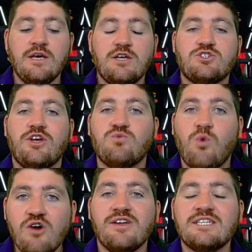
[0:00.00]
So it's
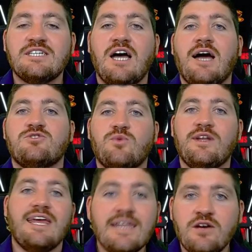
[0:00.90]
worrying signs when
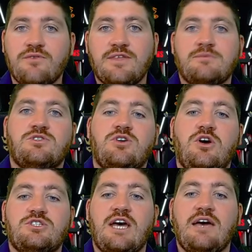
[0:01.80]
any of them
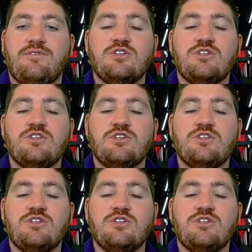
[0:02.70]
start to have